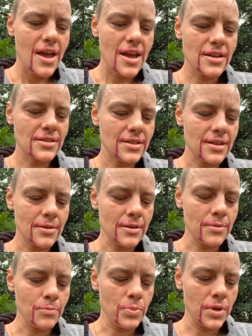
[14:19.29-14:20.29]
is going
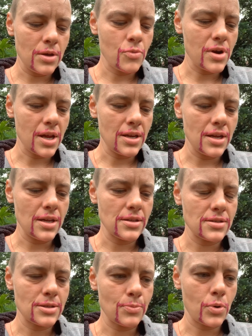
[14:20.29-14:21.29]
to be what I need
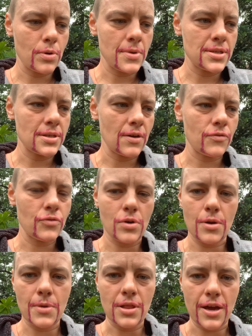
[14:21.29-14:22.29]
to support myself
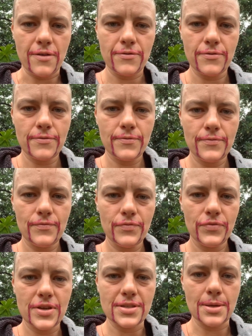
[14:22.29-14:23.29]
throughout my life.
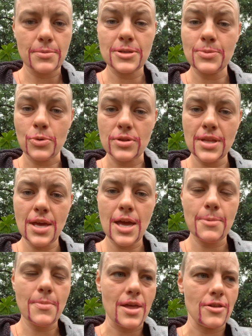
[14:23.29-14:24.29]
Because I'm going to support
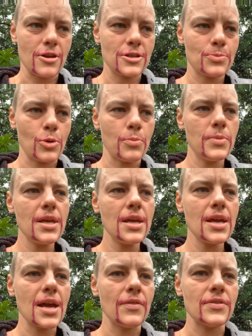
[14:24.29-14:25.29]
them and they're going to support
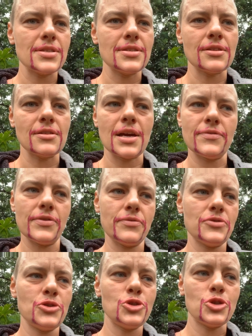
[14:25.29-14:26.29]
me. And this is a life of
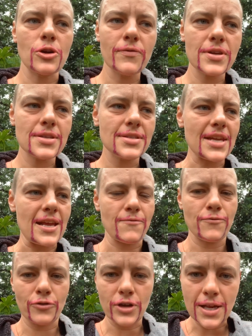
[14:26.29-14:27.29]
service and
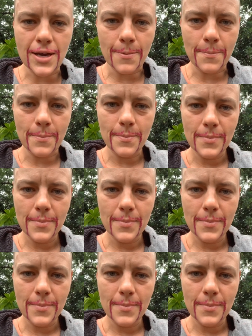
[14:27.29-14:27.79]
freedom.